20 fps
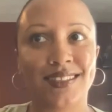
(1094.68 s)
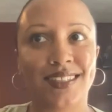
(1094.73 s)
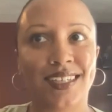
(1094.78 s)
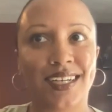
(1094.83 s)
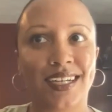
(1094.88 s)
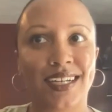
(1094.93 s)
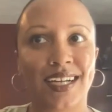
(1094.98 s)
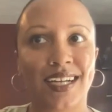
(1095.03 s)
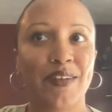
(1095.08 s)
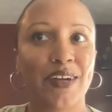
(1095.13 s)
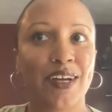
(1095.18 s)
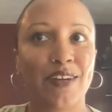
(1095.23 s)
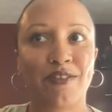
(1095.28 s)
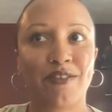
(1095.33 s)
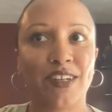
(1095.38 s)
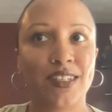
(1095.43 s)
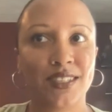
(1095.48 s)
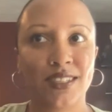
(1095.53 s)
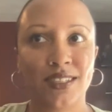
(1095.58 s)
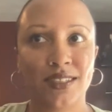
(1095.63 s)
like I've had
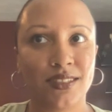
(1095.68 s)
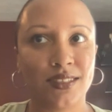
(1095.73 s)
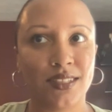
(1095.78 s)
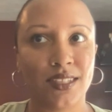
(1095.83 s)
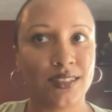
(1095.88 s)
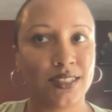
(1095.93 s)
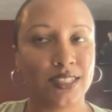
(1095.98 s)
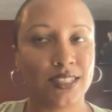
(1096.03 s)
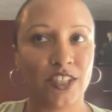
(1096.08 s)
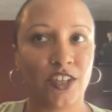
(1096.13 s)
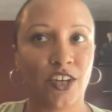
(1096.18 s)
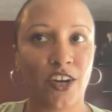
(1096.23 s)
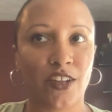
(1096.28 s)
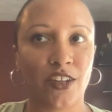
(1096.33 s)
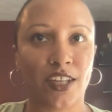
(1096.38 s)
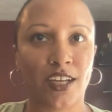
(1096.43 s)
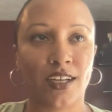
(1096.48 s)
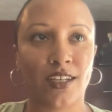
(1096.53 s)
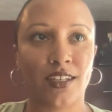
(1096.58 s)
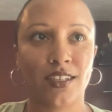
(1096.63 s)
friends in DR
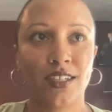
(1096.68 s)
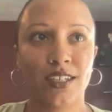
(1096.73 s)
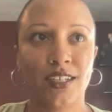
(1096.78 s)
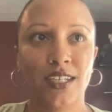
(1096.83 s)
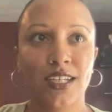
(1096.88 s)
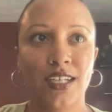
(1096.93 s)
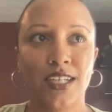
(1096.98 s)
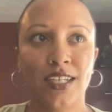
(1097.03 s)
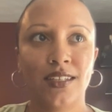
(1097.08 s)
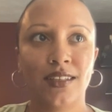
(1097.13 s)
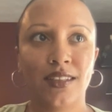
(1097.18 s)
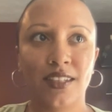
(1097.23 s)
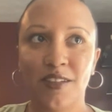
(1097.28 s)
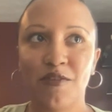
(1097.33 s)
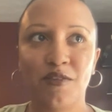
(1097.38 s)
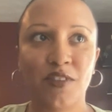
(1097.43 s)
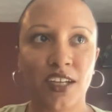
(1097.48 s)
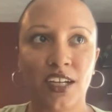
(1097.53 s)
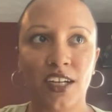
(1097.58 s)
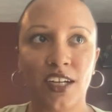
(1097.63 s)
that
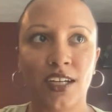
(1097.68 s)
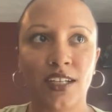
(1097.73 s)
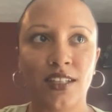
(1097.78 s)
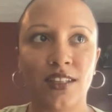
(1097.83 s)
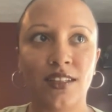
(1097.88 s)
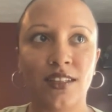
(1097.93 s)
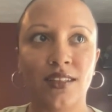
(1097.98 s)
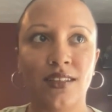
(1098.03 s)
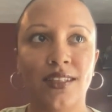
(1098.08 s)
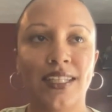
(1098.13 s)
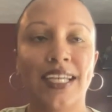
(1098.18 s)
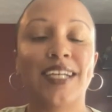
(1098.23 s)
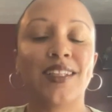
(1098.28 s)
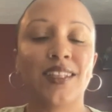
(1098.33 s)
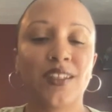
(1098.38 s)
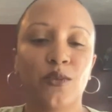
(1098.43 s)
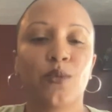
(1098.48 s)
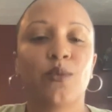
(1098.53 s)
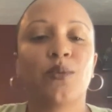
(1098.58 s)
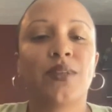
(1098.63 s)
lived there and
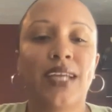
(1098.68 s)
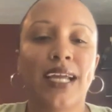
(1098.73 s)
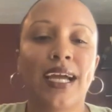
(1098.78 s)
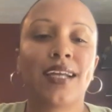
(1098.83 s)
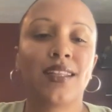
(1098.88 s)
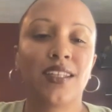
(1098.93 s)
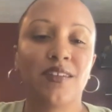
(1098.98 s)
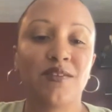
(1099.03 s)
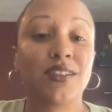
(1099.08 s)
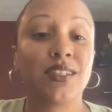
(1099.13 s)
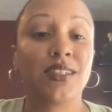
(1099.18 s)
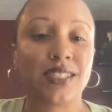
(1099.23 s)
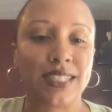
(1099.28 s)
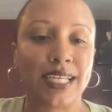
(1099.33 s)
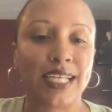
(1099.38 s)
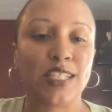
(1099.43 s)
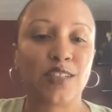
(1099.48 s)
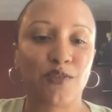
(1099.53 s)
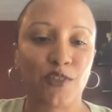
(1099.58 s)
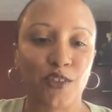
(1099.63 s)
they had lived in the
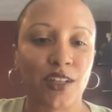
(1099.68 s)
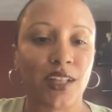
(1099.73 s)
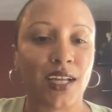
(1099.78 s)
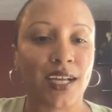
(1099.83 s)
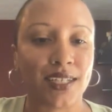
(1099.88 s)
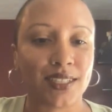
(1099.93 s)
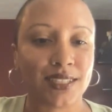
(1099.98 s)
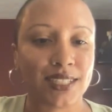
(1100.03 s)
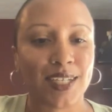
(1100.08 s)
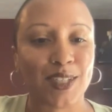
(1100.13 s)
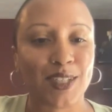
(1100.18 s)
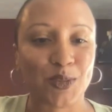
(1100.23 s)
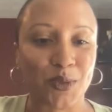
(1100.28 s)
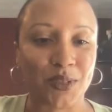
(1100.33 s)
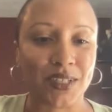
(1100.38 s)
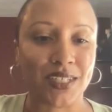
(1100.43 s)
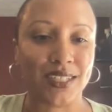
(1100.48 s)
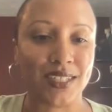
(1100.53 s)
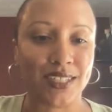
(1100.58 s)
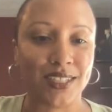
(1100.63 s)
States for like 10,
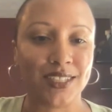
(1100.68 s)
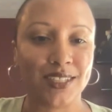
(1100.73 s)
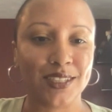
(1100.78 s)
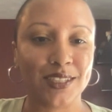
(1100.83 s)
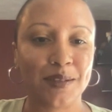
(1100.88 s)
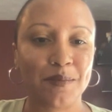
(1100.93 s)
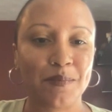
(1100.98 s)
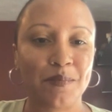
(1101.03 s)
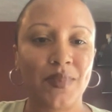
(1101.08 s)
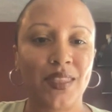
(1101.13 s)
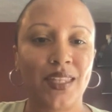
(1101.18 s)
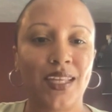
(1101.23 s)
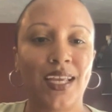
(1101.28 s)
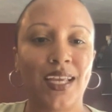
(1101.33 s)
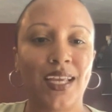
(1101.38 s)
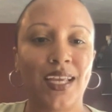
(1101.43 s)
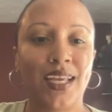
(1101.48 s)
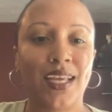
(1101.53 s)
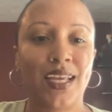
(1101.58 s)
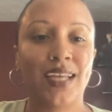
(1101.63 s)
20 years.
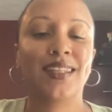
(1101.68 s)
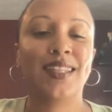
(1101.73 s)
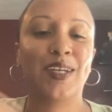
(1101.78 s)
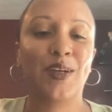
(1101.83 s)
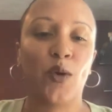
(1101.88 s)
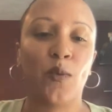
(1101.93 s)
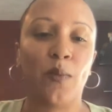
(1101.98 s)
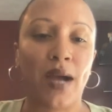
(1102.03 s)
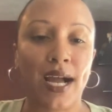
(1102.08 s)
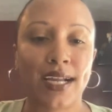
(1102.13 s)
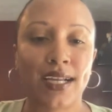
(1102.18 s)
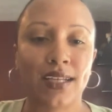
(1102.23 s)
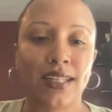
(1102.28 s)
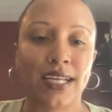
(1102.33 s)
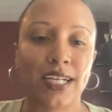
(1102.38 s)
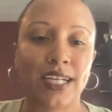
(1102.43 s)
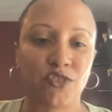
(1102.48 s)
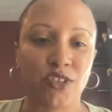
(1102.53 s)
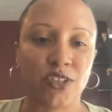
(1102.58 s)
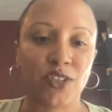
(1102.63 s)
And then they go back
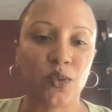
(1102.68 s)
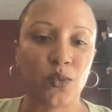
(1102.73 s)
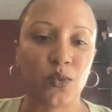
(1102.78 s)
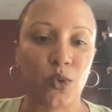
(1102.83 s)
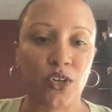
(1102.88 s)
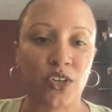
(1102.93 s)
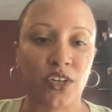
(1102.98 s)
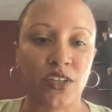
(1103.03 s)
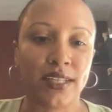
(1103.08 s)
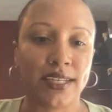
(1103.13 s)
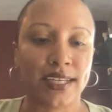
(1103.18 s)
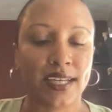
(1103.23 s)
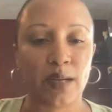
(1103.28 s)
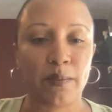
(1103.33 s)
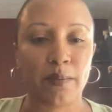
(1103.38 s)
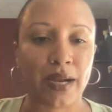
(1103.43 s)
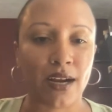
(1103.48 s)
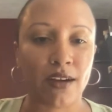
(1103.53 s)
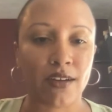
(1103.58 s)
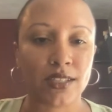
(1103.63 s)
and like drink the water and they get a
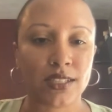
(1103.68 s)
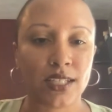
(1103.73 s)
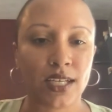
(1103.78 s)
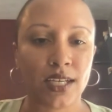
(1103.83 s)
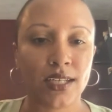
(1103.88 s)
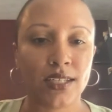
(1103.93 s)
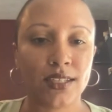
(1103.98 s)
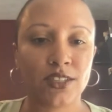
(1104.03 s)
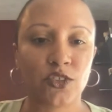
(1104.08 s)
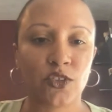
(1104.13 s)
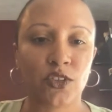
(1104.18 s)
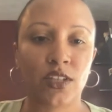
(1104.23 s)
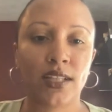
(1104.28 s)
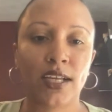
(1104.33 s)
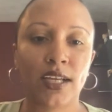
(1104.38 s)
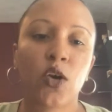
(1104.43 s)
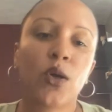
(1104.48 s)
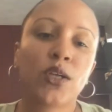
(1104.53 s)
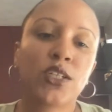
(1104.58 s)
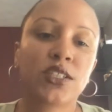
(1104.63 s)
parasite. So they're
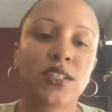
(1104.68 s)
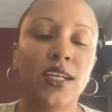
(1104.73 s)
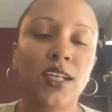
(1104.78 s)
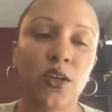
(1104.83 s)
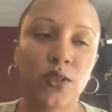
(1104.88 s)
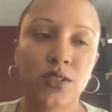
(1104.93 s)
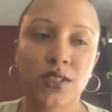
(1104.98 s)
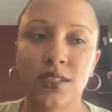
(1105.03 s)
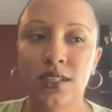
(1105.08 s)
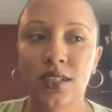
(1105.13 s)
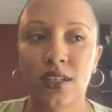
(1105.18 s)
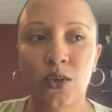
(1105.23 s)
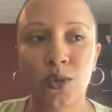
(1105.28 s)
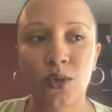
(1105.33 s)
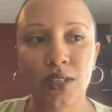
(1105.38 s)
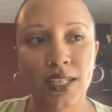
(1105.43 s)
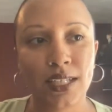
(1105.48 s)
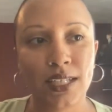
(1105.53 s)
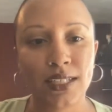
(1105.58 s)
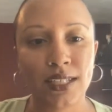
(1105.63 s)
like, oh, I just gotta go to the
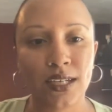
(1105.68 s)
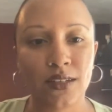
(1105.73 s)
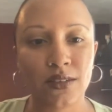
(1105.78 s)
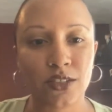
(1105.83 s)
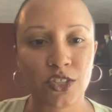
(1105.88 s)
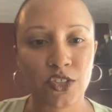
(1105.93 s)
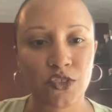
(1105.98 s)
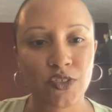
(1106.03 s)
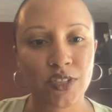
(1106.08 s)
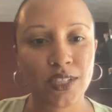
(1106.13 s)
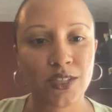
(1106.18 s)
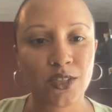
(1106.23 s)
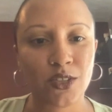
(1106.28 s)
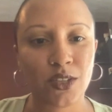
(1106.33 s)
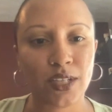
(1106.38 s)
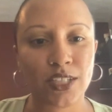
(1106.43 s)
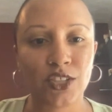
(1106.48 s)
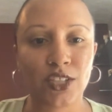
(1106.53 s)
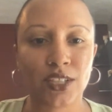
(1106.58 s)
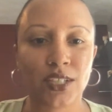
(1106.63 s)
old lady down the street so
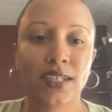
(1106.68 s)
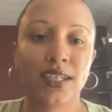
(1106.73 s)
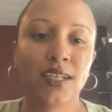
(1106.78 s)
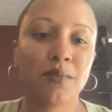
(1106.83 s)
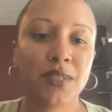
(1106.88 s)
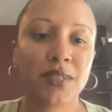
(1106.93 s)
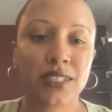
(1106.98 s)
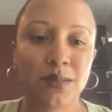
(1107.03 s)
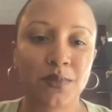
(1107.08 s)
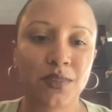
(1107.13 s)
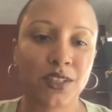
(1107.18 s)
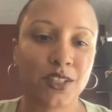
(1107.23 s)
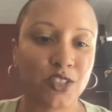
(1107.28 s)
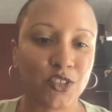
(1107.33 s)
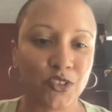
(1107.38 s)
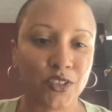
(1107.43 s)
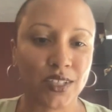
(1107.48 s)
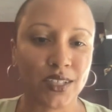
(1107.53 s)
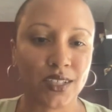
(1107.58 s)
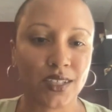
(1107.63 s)
like she can give me something to
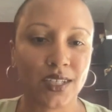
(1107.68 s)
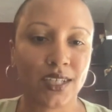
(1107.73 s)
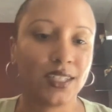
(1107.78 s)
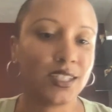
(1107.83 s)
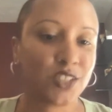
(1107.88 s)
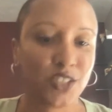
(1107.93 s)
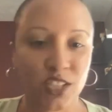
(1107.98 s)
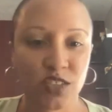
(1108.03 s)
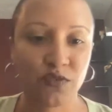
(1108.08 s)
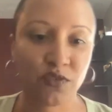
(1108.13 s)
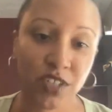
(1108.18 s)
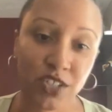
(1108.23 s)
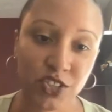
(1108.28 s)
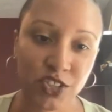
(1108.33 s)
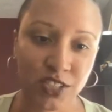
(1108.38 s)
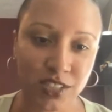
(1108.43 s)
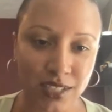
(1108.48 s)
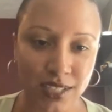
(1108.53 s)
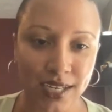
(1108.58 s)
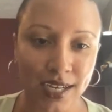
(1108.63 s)
drink, and it just
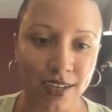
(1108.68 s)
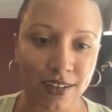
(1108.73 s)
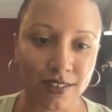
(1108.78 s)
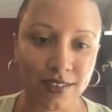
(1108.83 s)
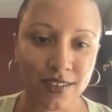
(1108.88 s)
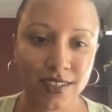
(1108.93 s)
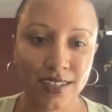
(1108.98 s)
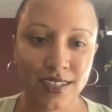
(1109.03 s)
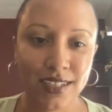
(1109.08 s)
flushes it out.